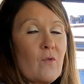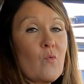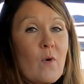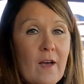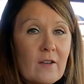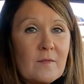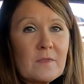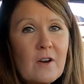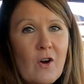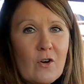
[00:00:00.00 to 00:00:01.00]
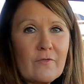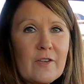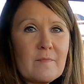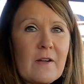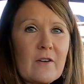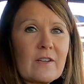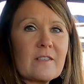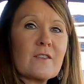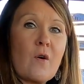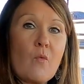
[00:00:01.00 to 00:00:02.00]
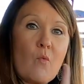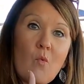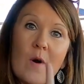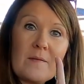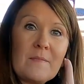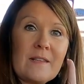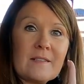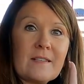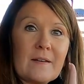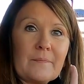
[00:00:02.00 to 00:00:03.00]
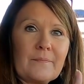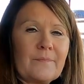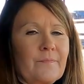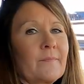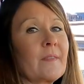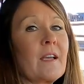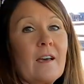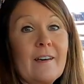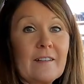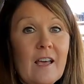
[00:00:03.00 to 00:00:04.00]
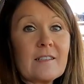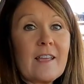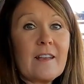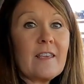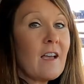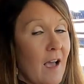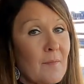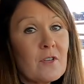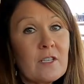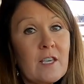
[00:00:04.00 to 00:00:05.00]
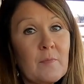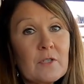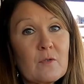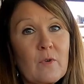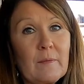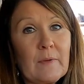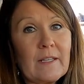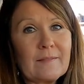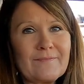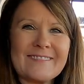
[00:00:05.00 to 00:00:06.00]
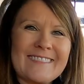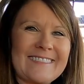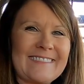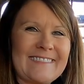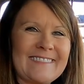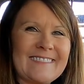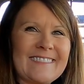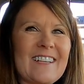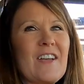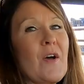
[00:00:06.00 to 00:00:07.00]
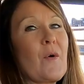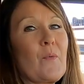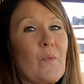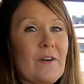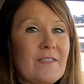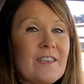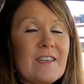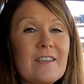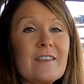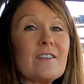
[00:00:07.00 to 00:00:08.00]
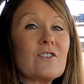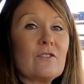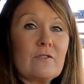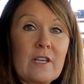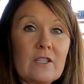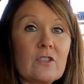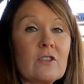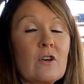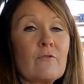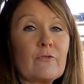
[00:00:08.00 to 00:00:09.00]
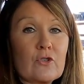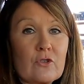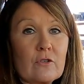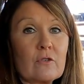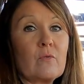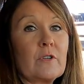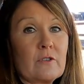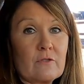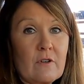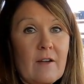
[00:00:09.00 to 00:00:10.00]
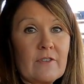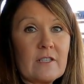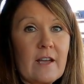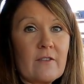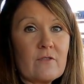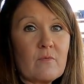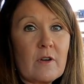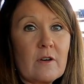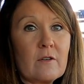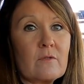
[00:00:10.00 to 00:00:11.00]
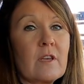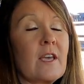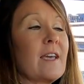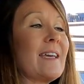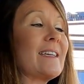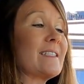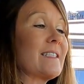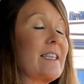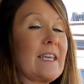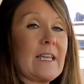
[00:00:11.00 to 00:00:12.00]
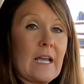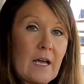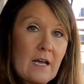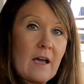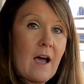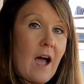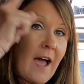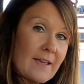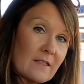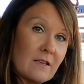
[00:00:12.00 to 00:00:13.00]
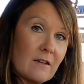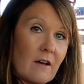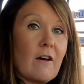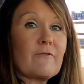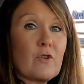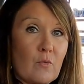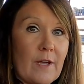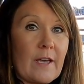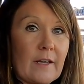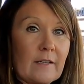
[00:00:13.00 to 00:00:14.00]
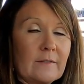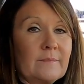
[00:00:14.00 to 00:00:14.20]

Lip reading: Welcome to RV America's 1 minute tip. Unlike Danny, I'm going to keep it to 1 minute. One thing you need to know for sure when you're driving down the road is the height of your rig.